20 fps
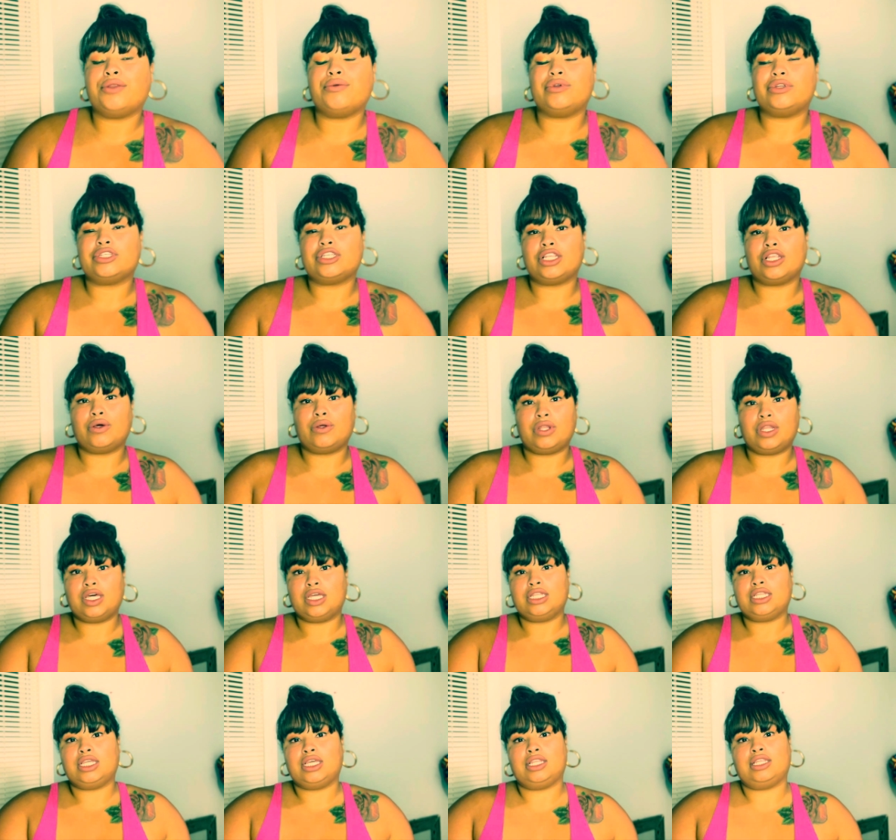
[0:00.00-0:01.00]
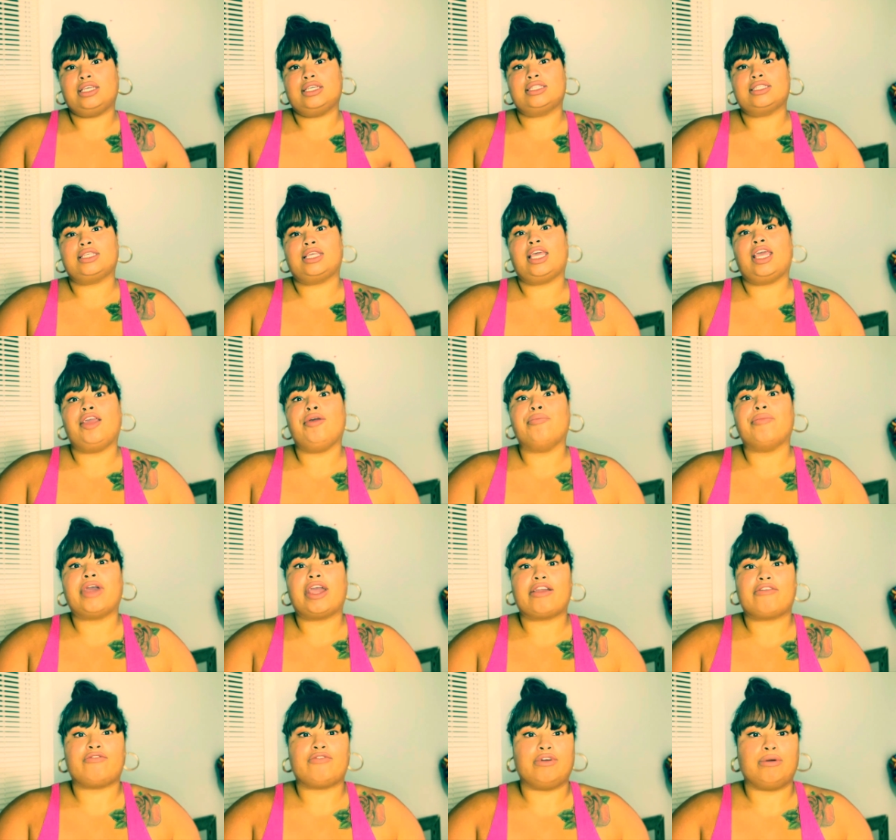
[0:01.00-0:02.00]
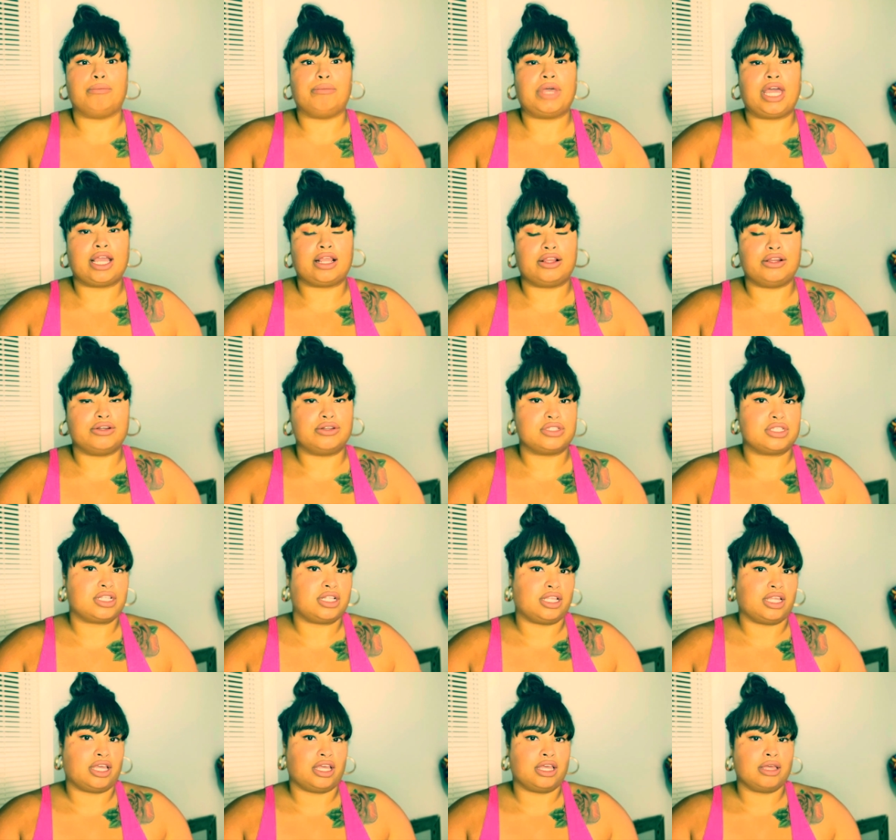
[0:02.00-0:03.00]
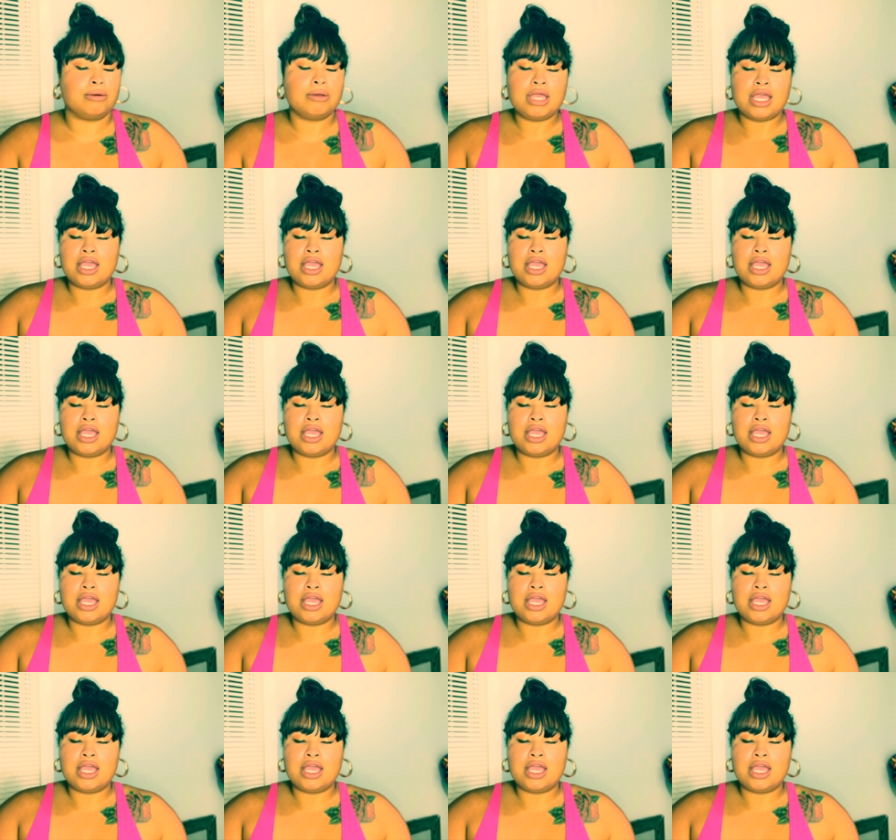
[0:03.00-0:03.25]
which Low London is came back from Bad Girls Club.